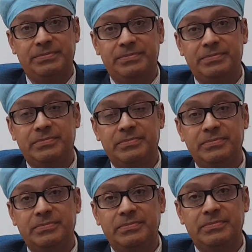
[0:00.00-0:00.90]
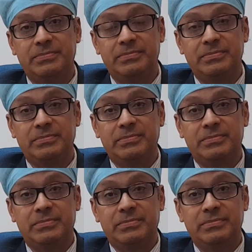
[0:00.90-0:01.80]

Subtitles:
(silence)